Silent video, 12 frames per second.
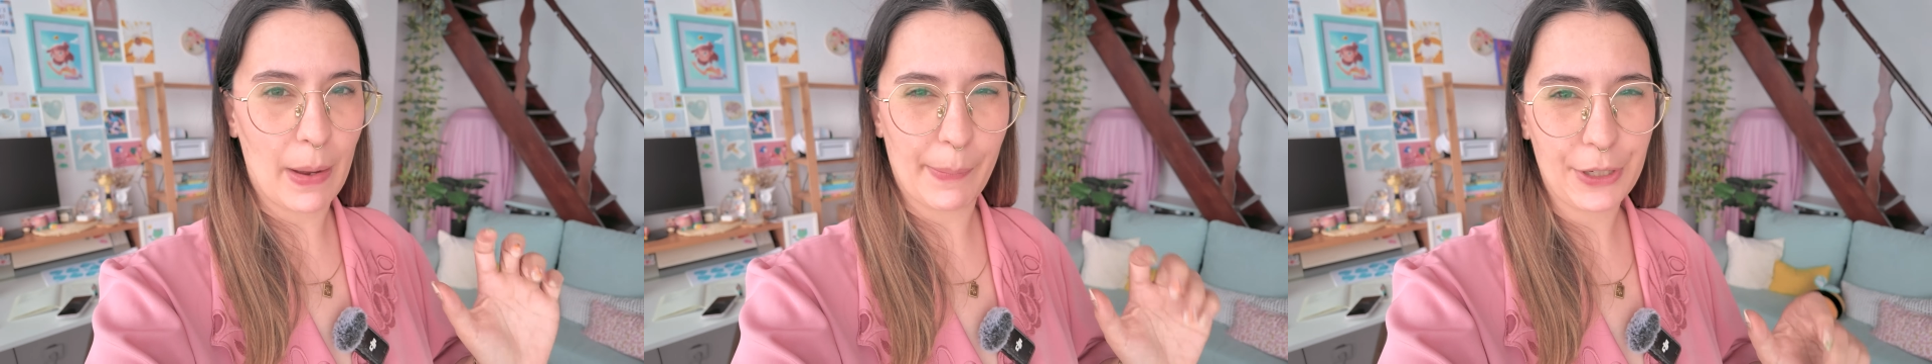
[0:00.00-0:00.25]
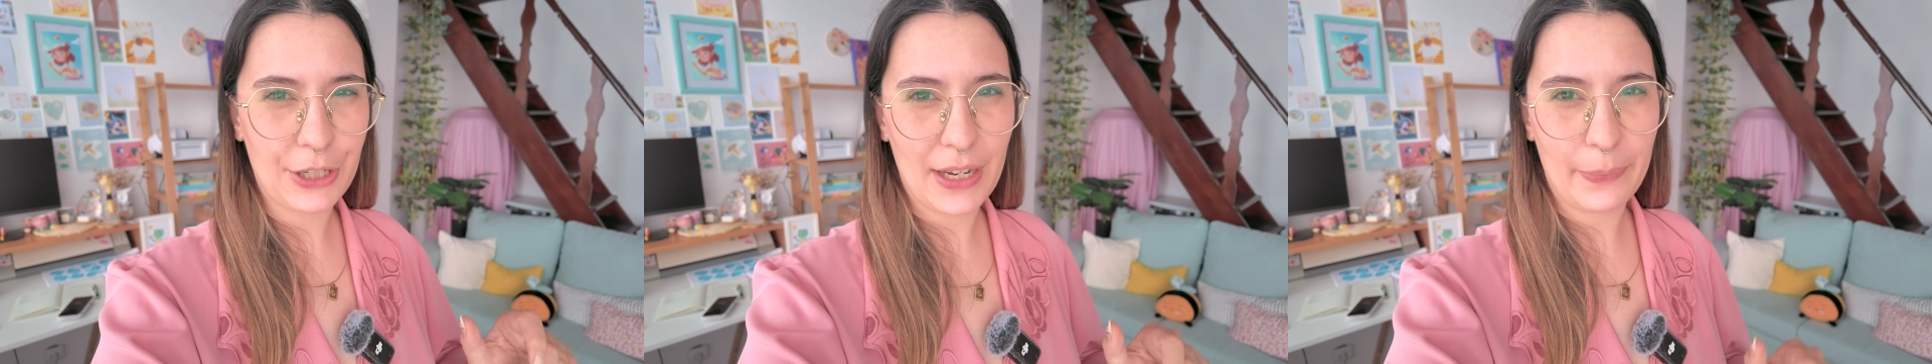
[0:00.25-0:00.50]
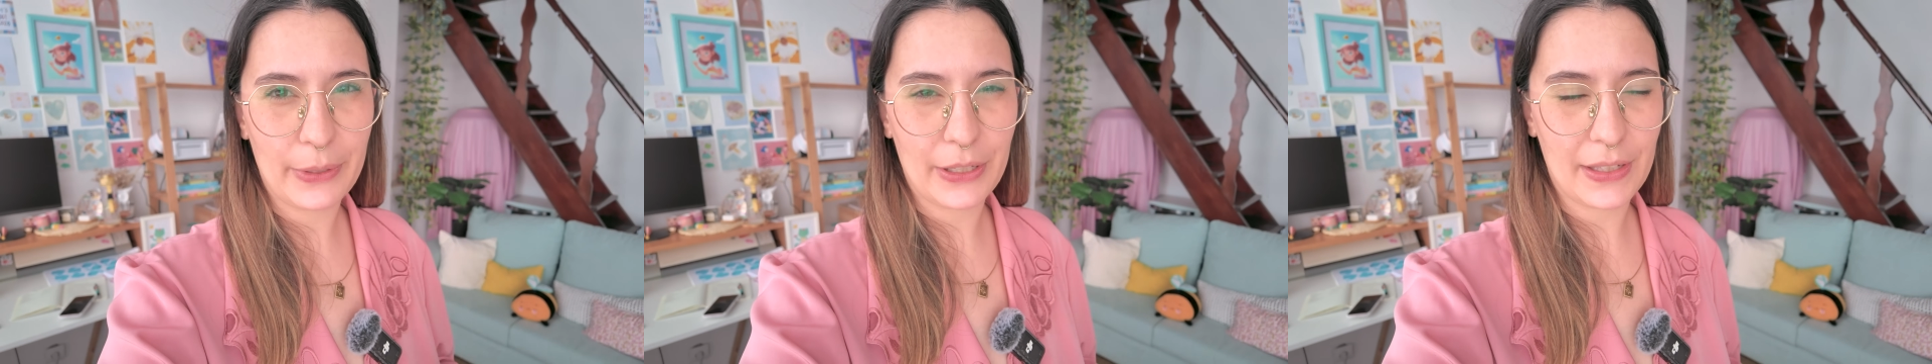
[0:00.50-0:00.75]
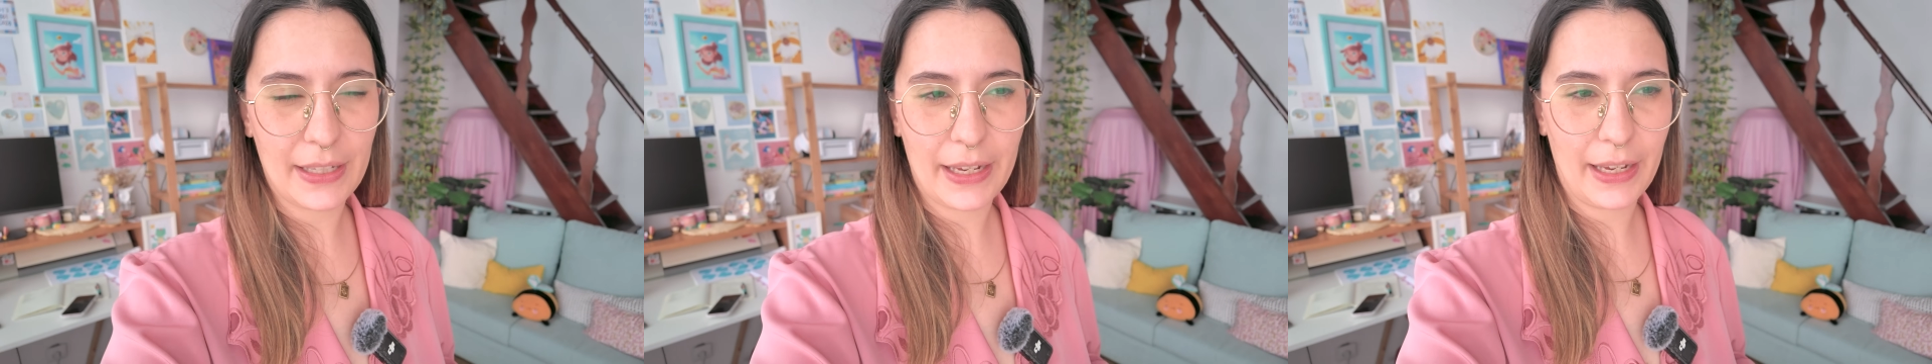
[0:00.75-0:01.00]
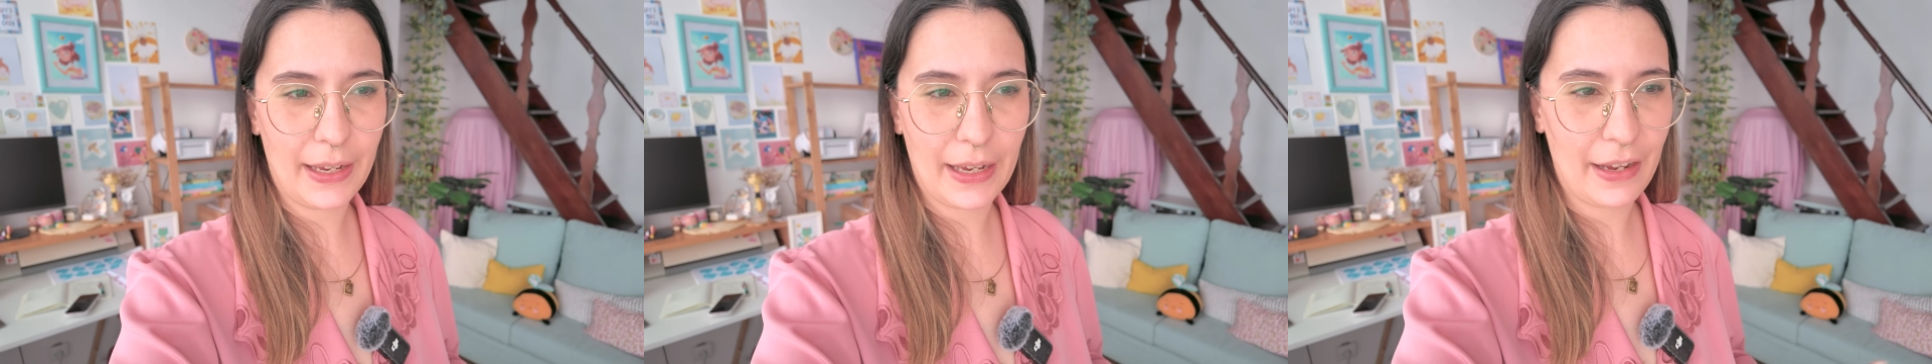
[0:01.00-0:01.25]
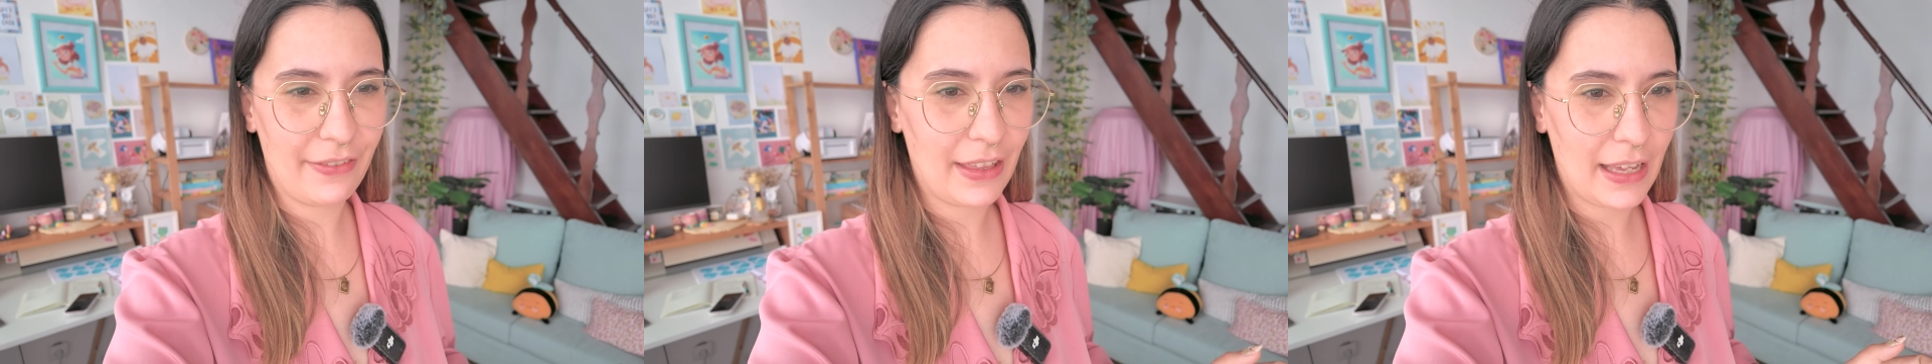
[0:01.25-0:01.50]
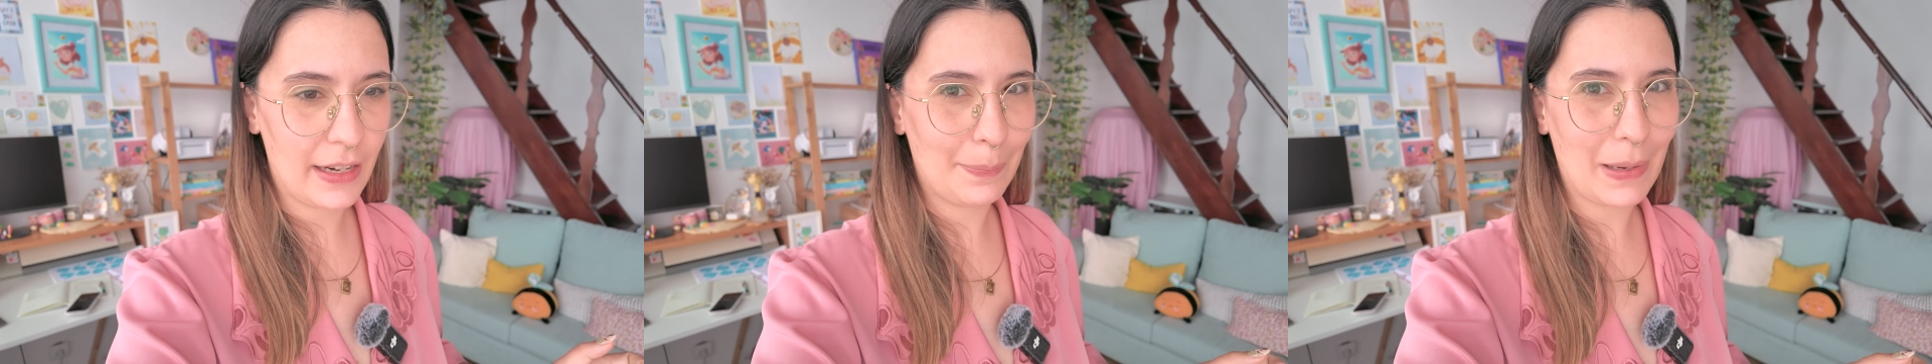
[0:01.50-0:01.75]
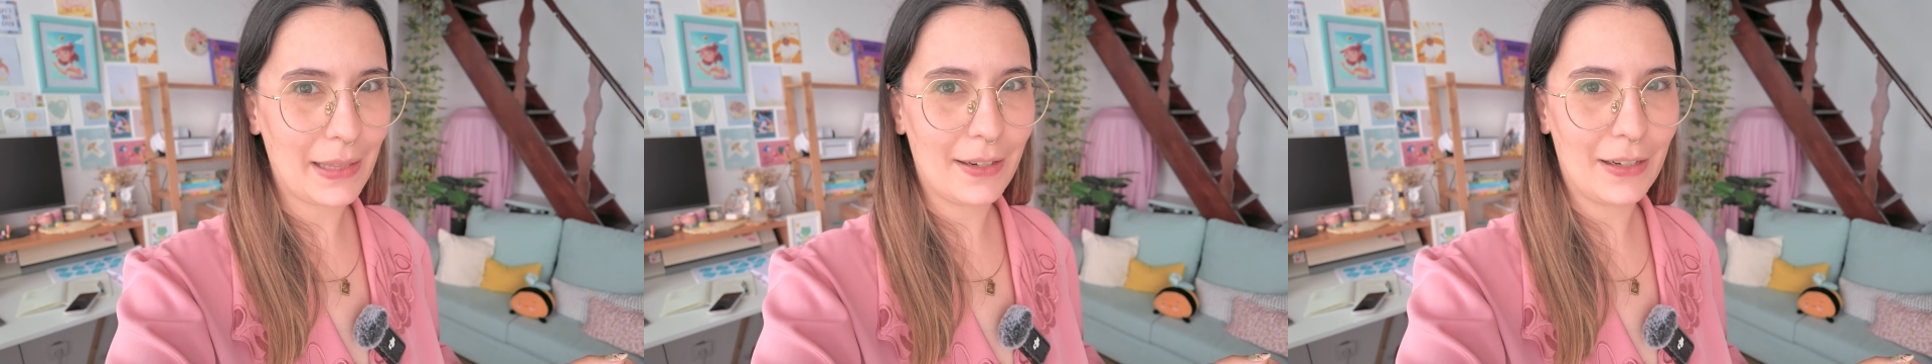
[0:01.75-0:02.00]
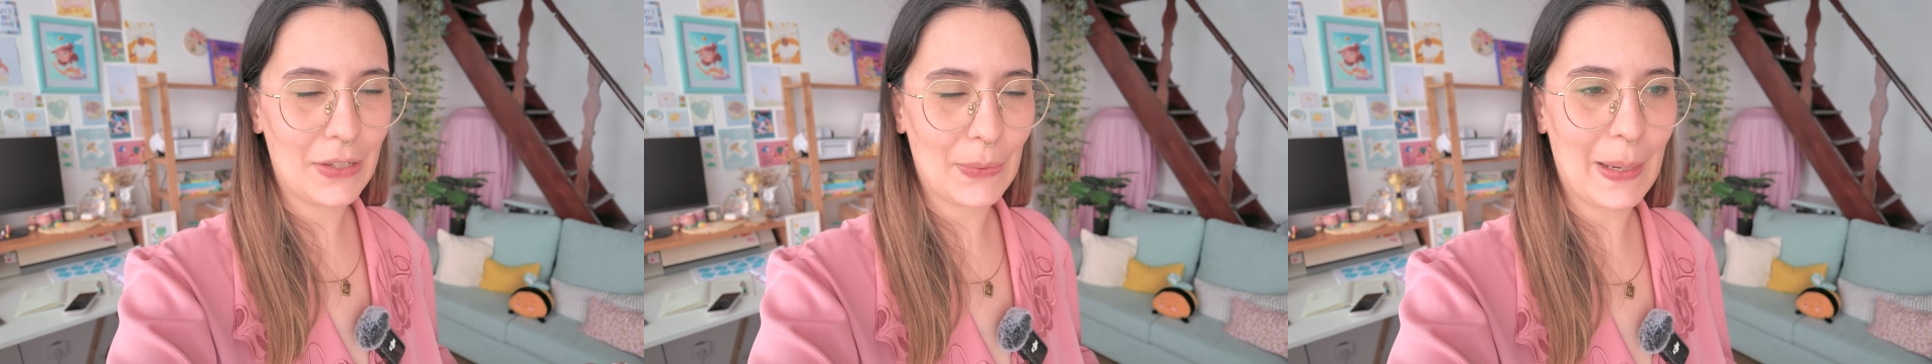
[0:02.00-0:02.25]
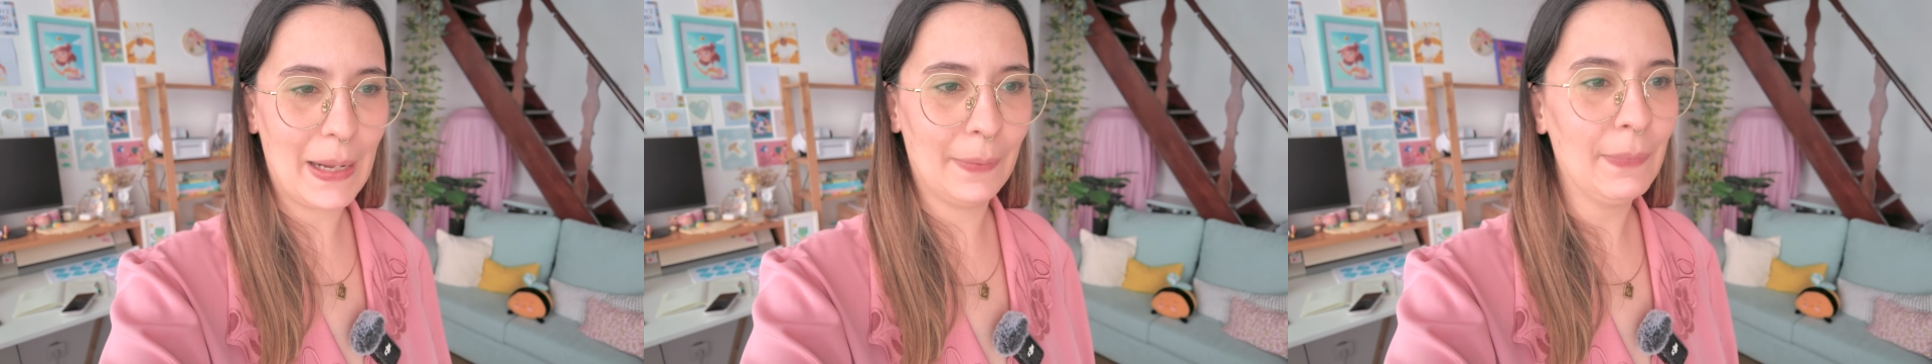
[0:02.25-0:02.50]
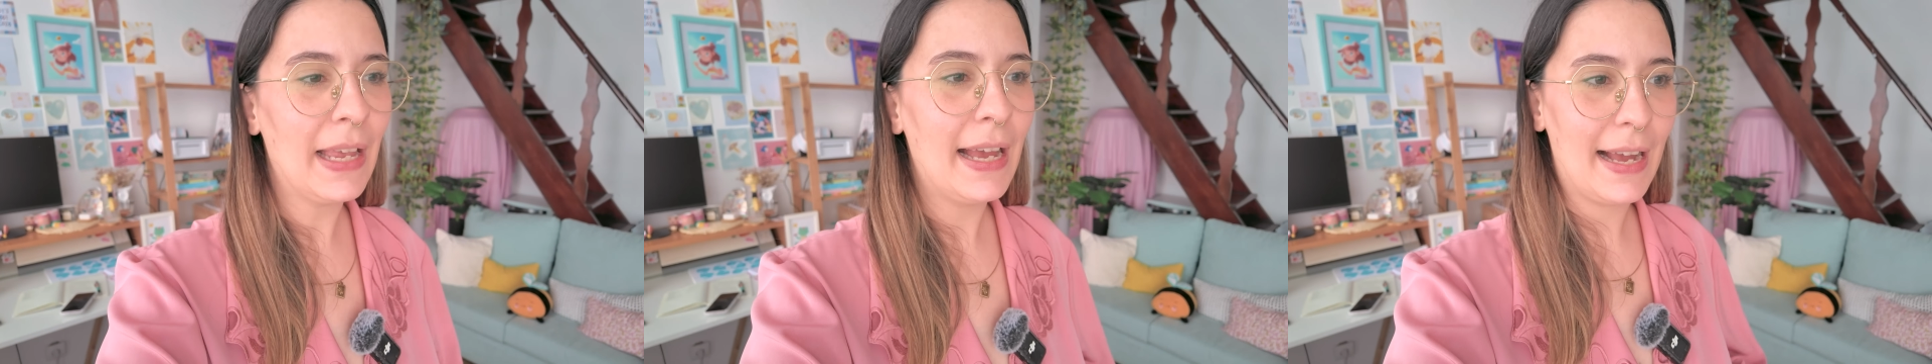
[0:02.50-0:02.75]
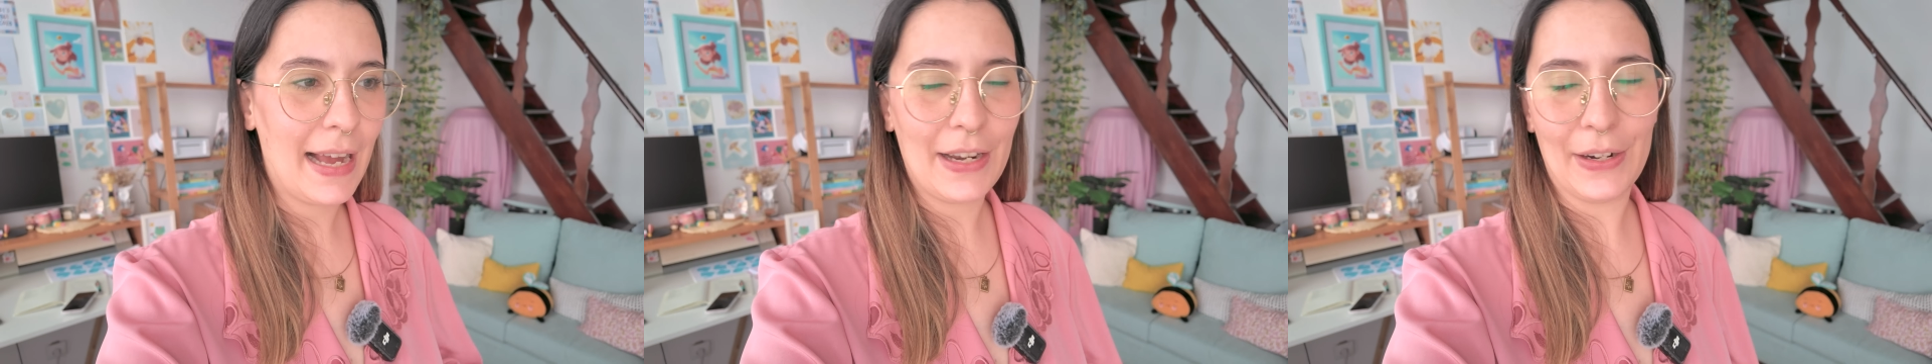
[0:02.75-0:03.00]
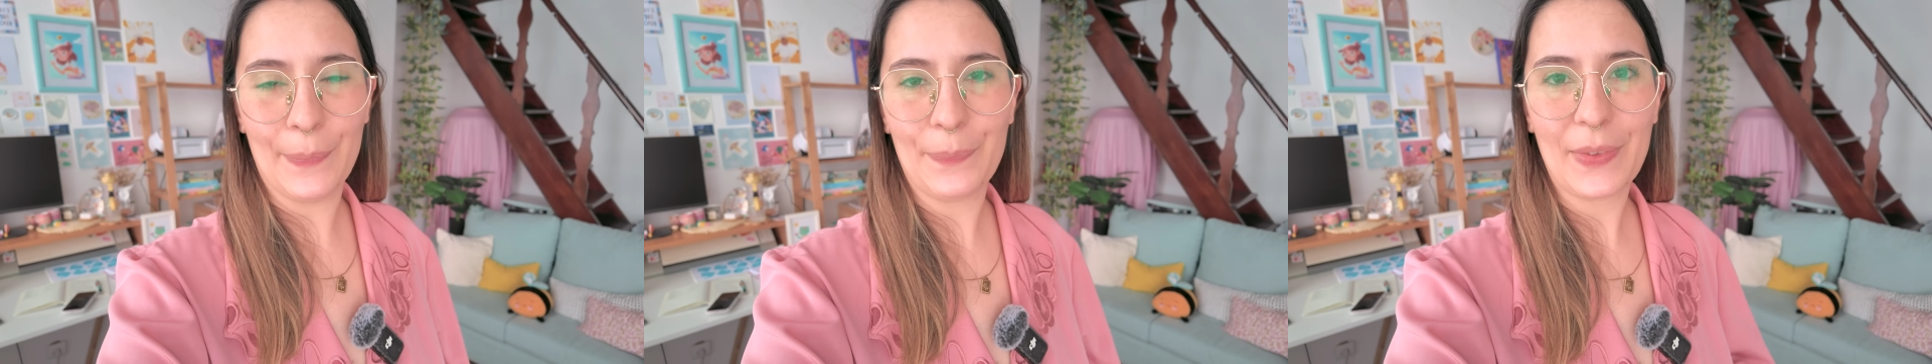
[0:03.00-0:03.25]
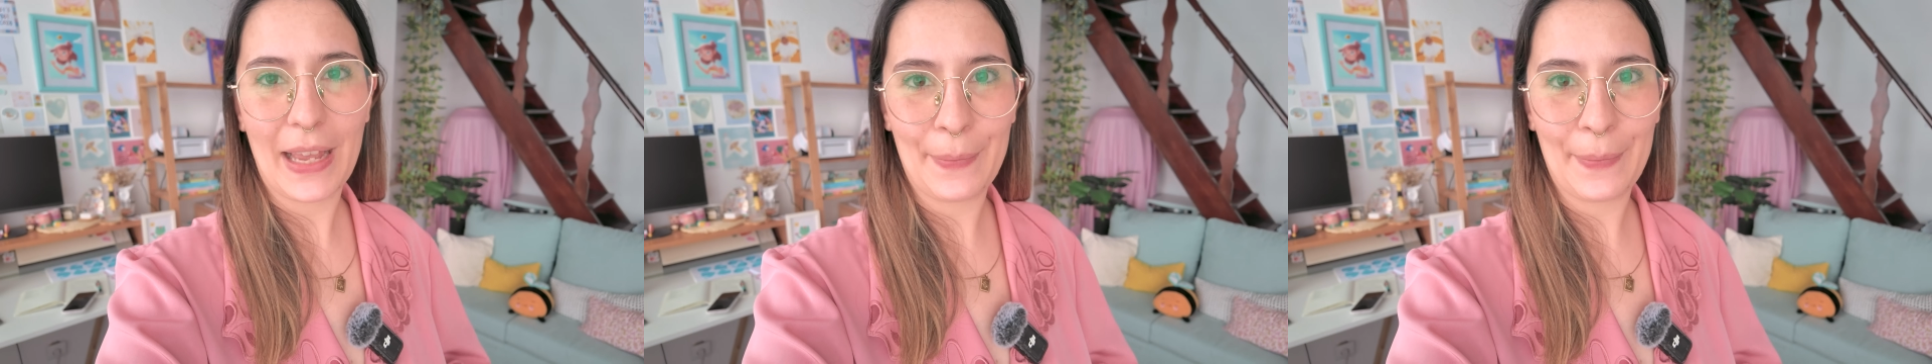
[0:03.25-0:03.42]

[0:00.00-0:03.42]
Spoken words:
membership to see if that is better as well. I don't know.